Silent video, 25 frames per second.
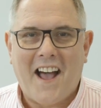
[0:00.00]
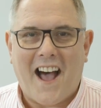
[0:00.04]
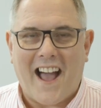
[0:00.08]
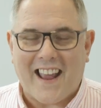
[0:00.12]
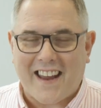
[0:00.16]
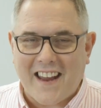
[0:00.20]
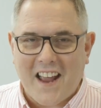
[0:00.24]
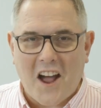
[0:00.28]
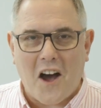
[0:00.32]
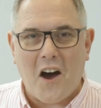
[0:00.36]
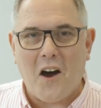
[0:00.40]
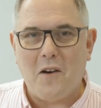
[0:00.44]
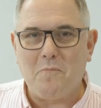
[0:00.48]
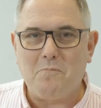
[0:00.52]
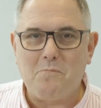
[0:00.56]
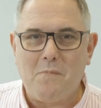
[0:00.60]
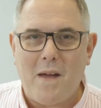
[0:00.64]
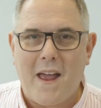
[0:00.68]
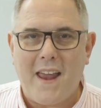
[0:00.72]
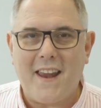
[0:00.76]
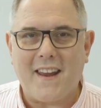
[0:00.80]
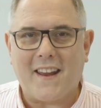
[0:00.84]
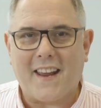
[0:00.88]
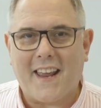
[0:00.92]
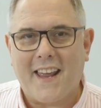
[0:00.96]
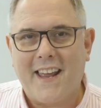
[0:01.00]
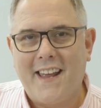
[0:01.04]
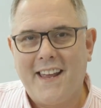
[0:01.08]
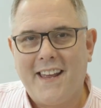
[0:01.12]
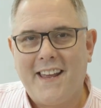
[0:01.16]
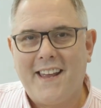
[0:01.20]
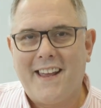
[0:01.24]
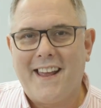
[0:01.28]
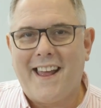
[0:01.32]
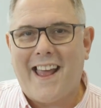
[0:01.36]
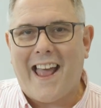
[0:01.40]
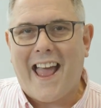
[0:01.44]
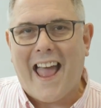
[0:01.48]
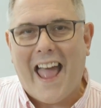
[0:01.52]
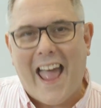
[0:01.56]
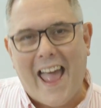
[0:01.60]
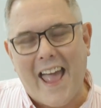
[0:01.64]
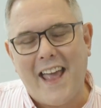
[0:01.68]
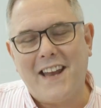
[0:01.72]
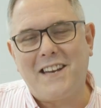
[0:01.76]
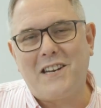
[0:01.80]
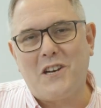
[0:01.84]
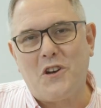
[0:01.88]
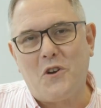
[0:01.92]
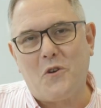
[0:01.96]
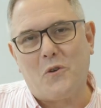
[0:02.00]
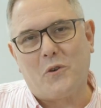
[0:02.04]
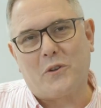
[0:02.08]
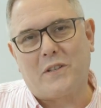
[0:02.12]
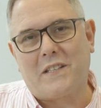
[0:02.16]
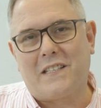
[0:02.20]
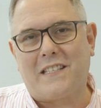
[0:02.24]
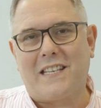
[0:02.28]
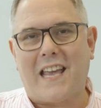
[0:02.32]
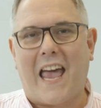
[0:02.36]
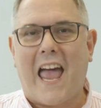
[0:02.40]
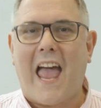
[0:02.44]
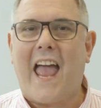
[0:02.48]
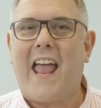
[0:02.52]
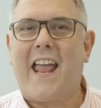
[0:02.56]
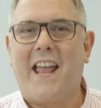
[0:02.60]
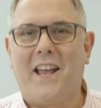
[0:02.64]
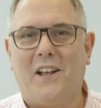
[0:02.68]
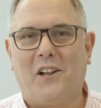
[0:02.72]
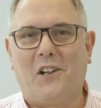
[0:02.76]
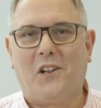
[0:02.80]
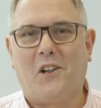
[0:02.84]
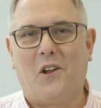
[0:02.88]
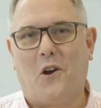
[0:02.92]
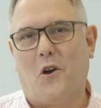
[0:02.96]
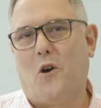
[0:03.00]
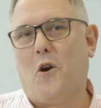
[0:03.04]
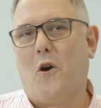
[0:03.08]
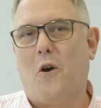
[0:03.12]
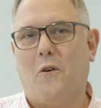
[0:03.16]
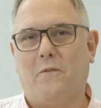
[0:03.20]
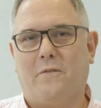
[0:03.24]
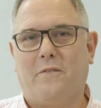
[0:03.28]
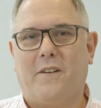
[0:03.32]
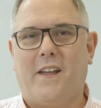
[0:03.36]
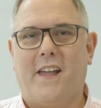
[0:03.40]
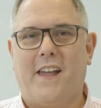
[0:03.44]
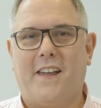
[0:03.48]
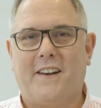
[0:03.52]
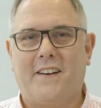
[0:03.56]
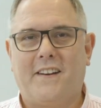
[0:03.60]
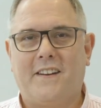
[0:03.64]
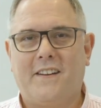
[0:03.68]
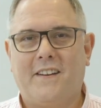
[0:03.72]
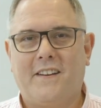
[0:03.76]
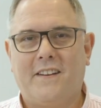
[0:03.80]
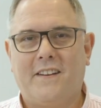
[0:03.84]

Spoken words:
I can't make head nor tail of it.